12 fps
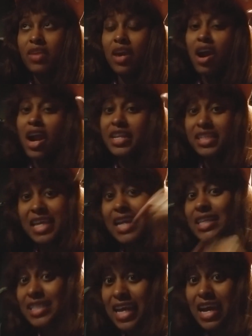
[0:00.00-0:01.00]
all right, the
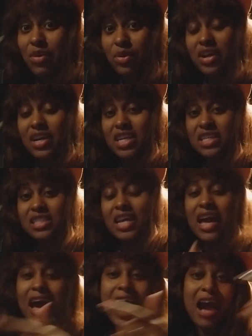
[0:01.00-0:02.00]
second time was
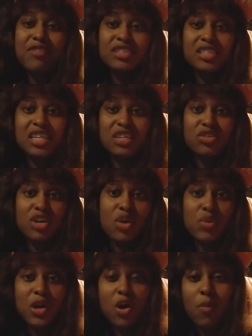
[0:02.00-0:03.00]
obviously, you know,
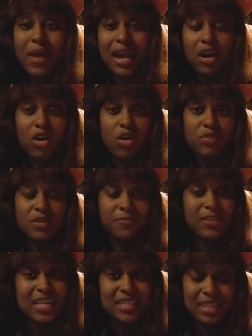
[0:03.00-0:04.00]
we go back home to
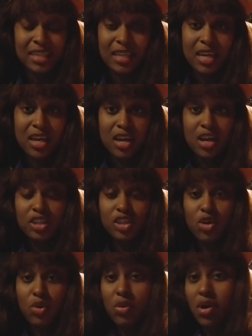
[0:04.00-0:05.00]
visit.
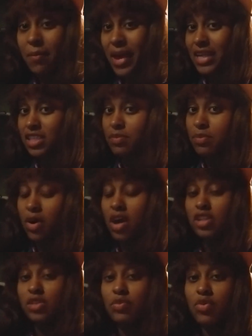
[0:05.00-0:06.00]
So we went back to
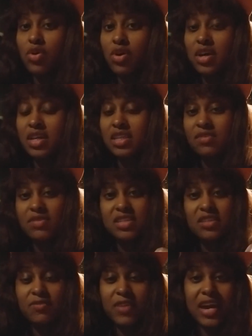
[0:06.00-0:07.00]
Baltimore to
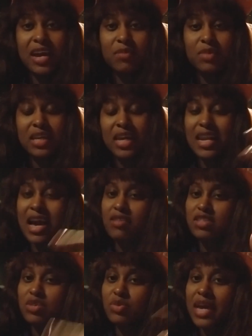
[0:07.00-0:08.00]
visit family, and
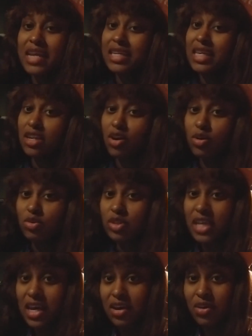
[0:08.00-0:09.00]
obviously we had to get a
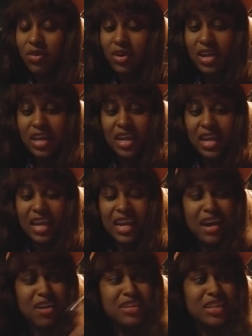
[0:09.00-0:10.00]
hotel. And
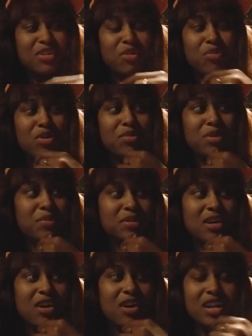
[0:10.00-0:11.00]
I don't even know what we
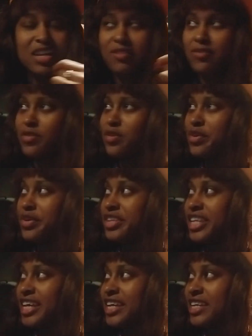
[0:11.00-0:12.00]
was arguing for
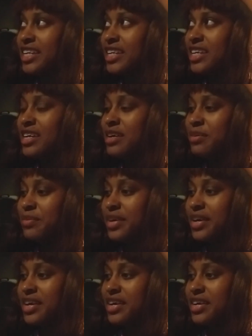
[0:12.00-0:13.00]
then,
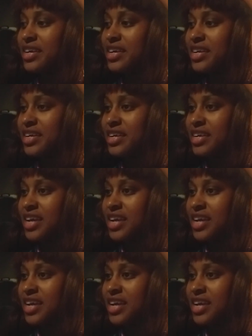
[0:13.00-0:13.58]
but uh